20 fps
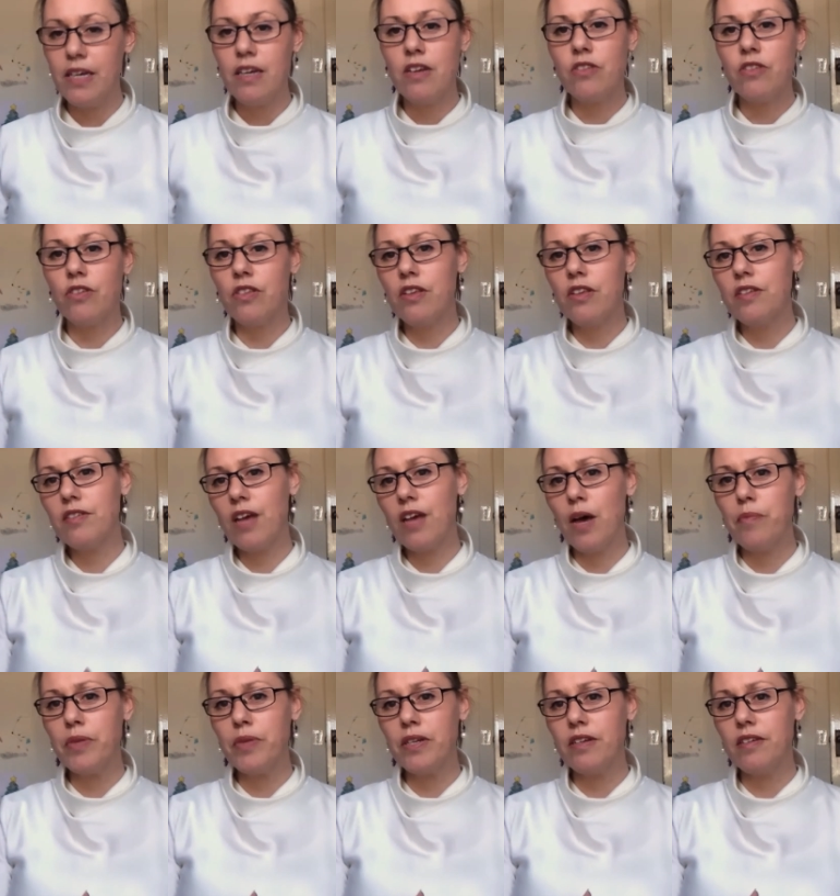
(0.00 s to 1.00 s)
so these
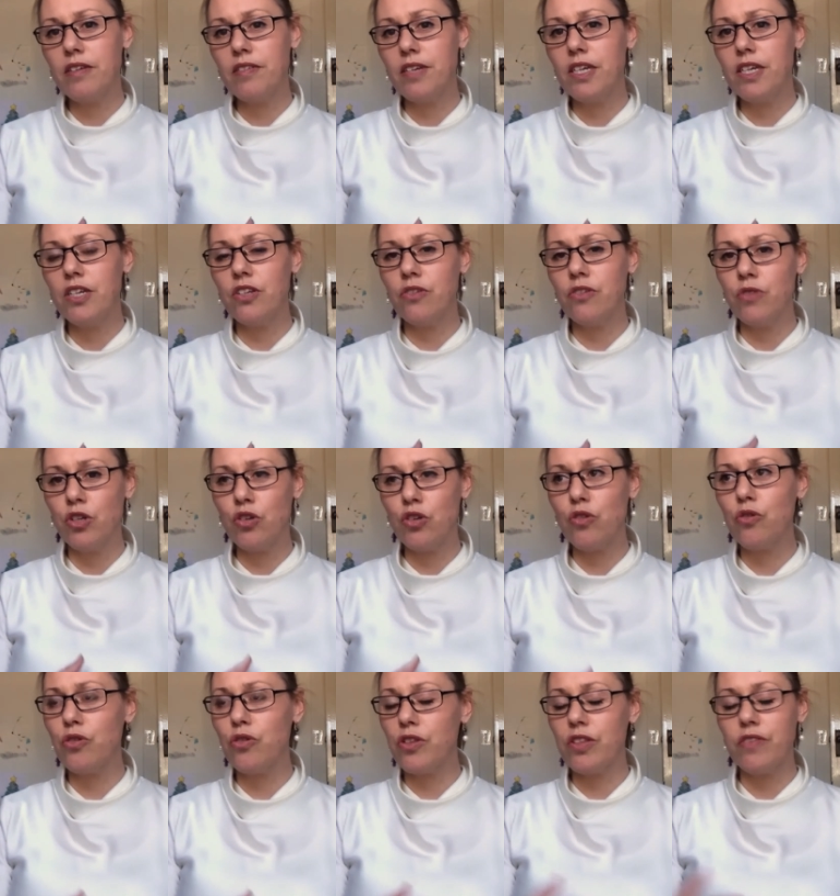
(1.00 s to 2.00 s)
companies need to
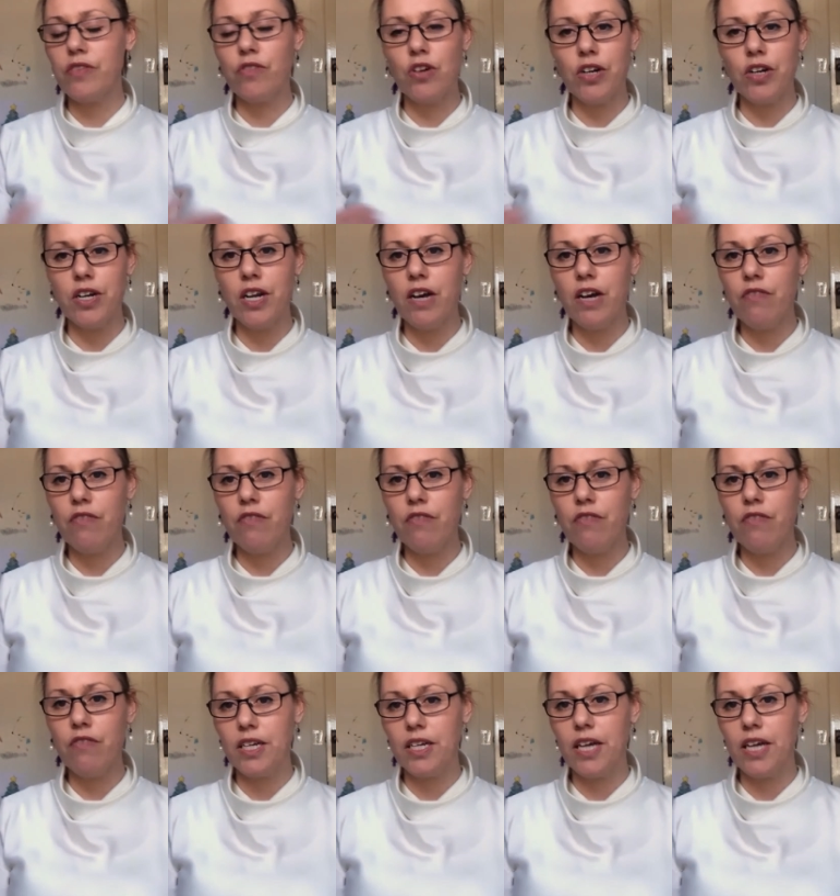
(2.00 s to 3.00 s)
ensure that they've got enough
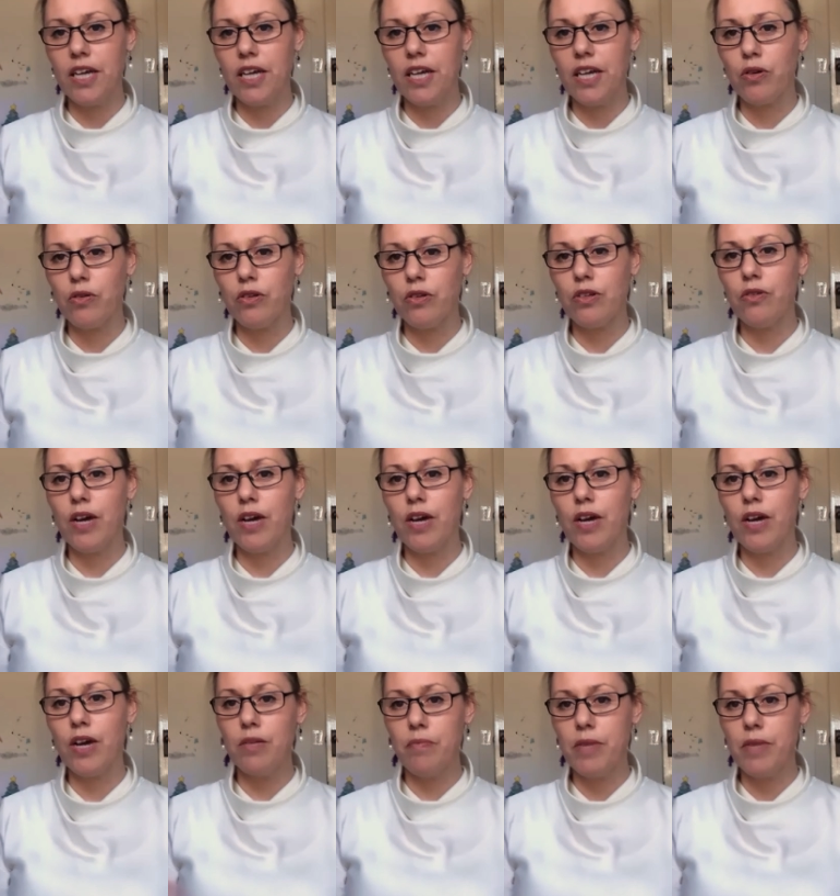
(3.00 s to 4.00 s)
working capital to
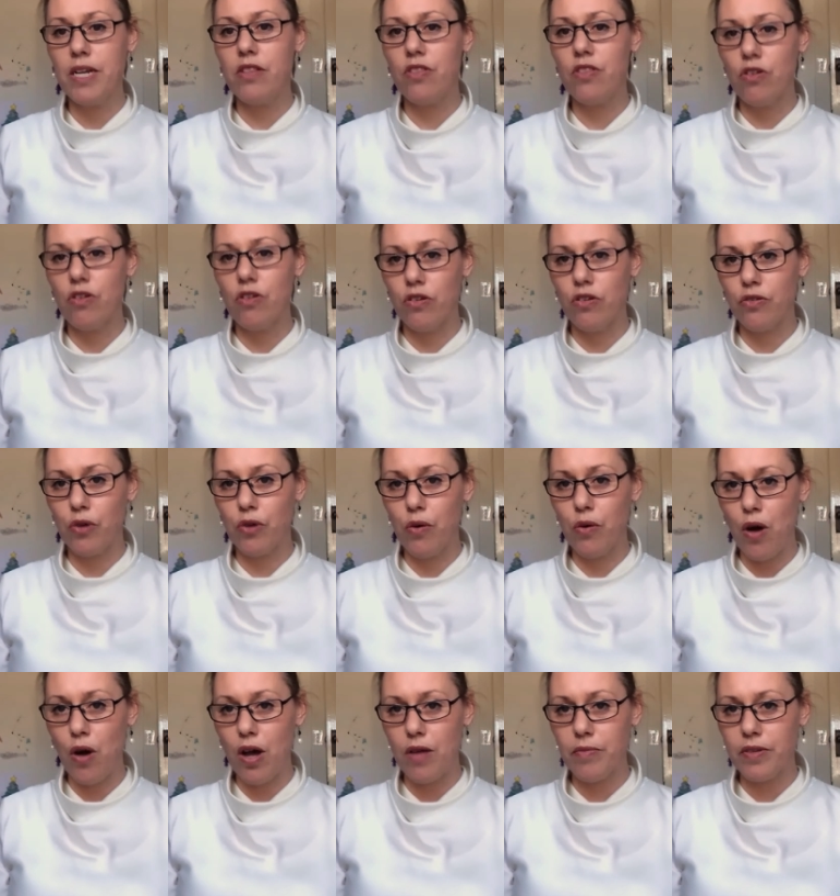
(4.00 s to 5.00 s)
actually meet those
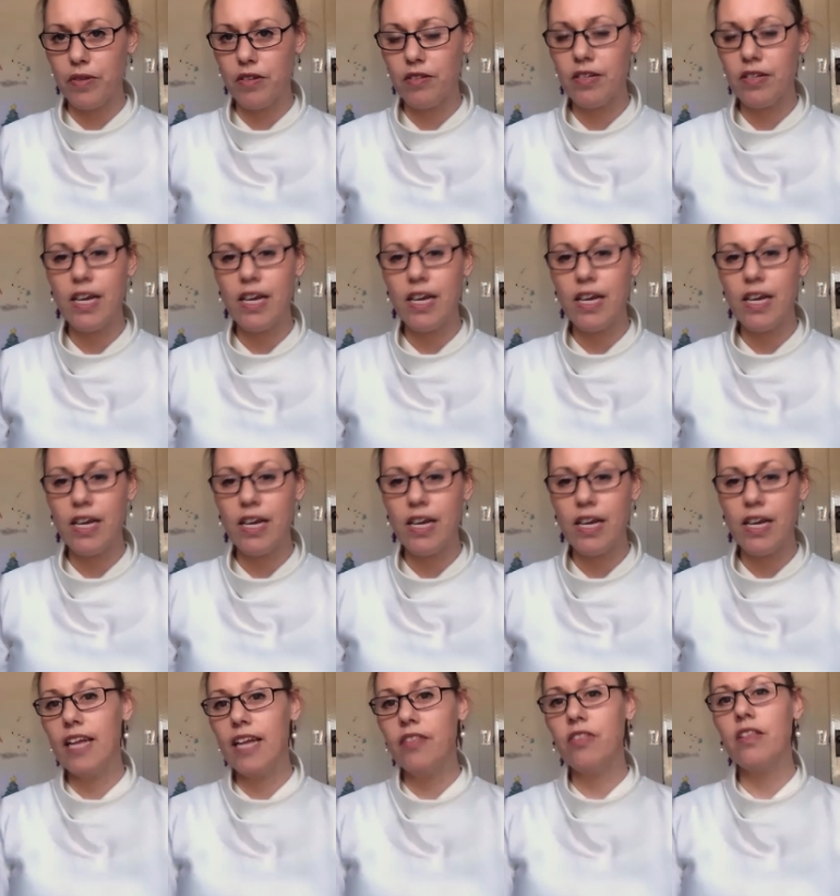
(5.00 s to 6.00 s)
requirements. And
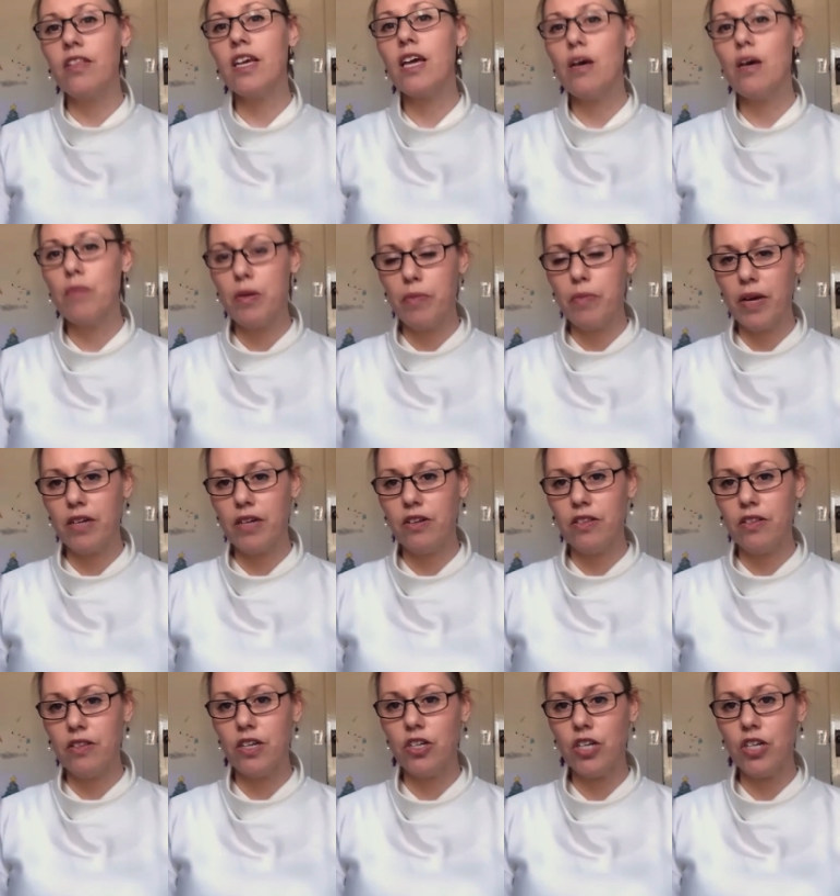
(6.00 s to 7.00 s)
again, they're coming back to
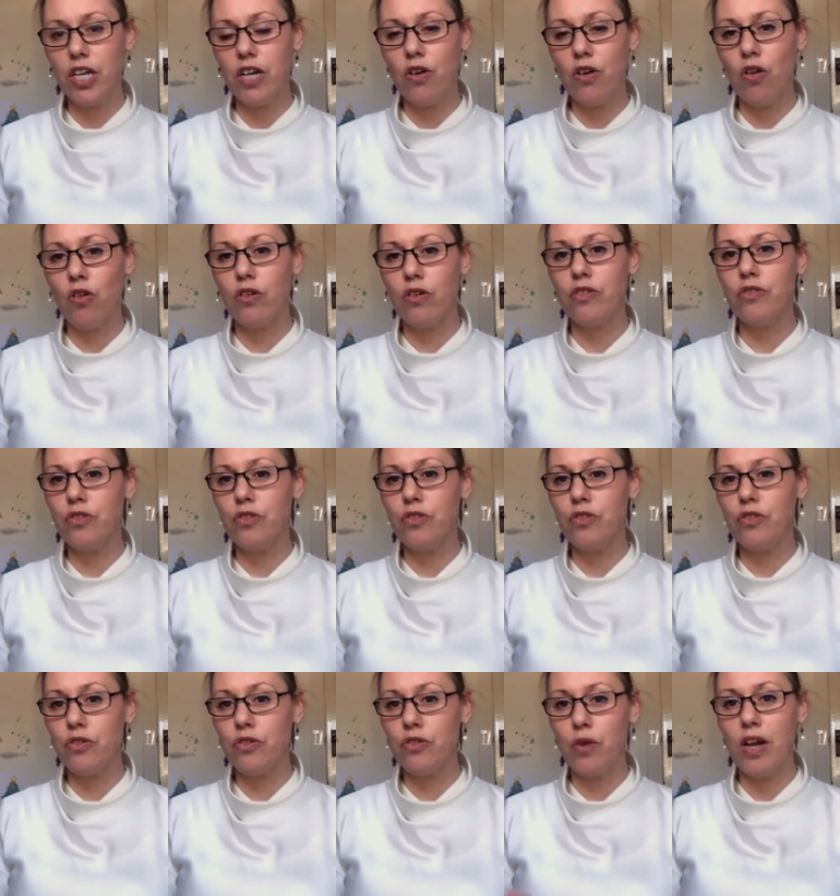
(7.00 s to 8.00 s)
their shareholders to
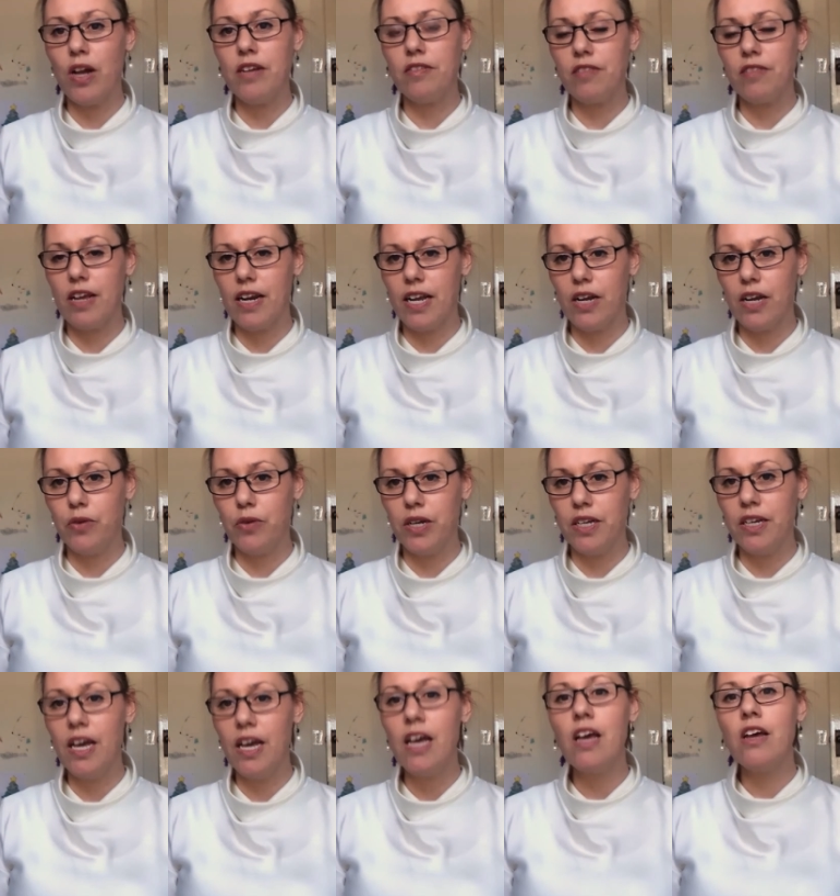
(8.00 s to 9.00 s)
raise that equity
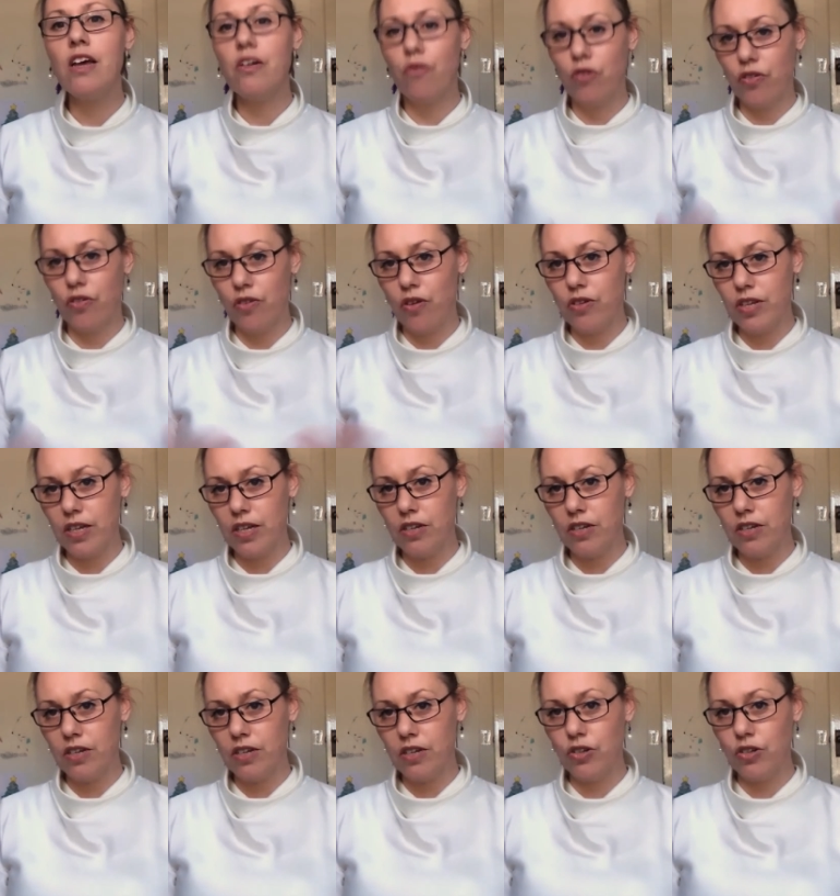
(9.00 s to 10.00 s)
resulting in
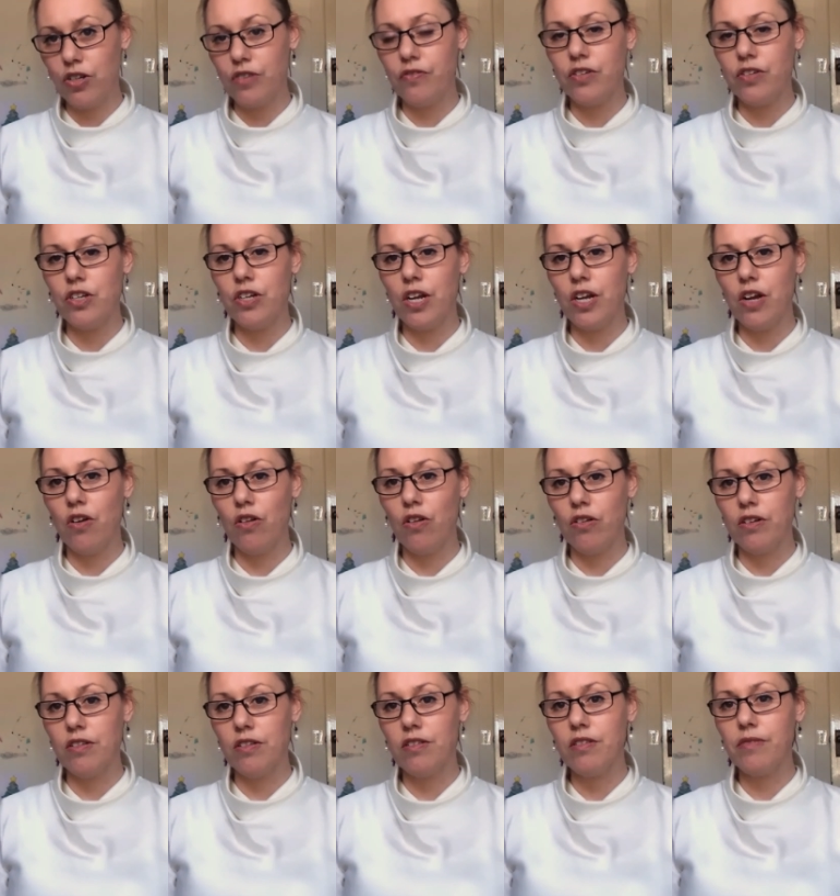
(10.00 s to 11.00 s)
dilution for shareholders.